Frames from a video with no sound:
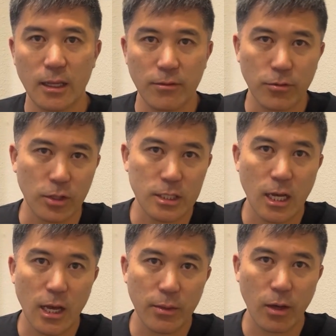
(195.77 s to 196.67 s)
for the
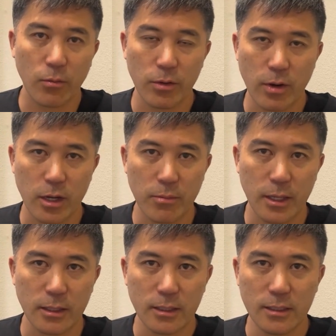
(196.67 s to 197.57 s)
time that we
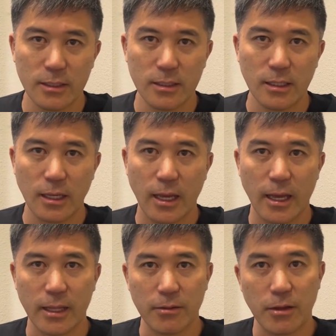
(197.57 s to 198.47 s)
recommend.
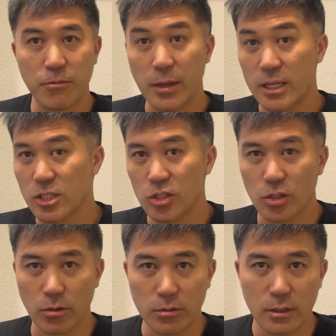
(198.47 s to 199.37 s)
And if patients
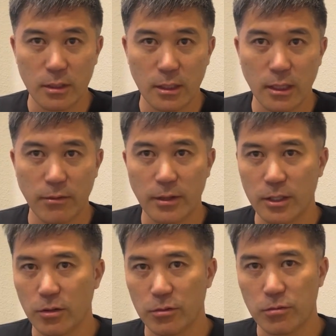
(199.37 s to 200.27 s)
if they
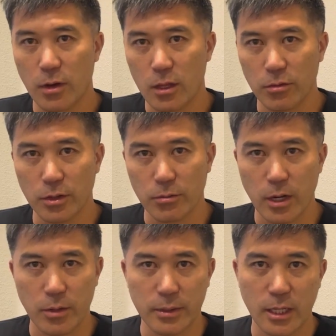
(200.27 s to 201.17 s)
don't follow the
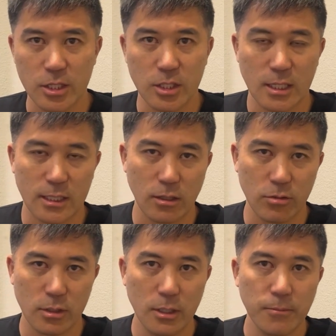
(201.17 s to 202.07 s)
recommendations as
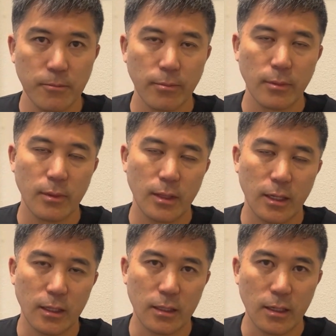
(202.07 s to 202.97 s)
closely,
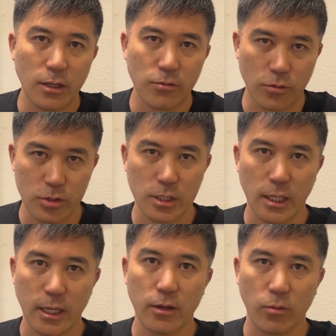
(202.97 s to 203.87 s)
then
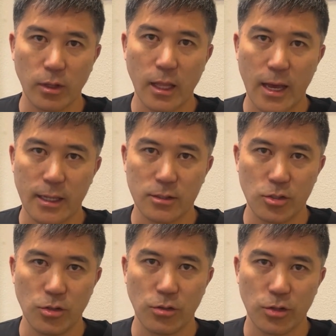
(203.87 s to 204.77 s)
unfortunately it will add
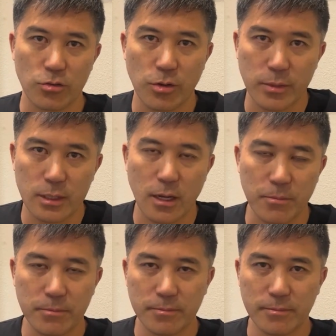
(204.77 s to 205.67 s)
to the treatment time.
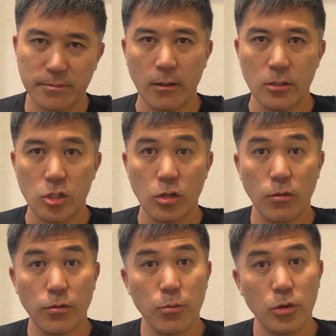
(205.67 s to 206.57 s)
So
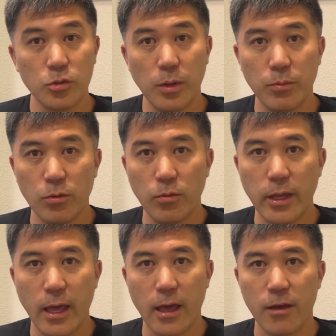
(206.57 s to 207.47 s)
for most people, we
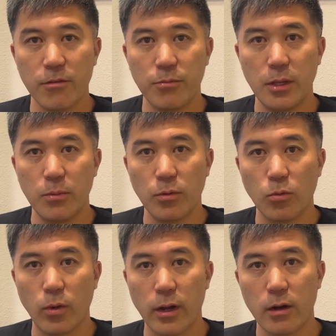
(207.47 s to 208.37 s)
have people
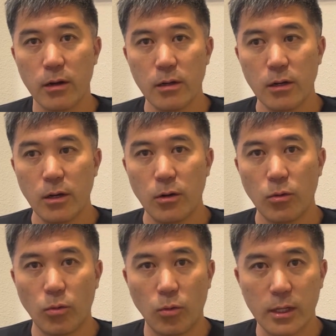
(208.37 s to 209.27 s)
wear
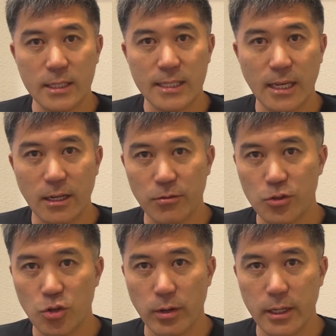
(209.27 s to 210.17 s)
one set of
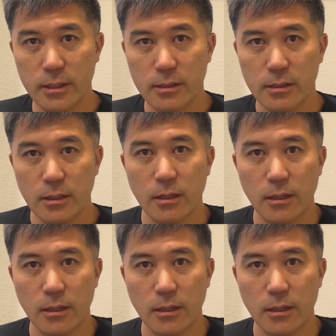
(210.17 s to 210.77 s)
trays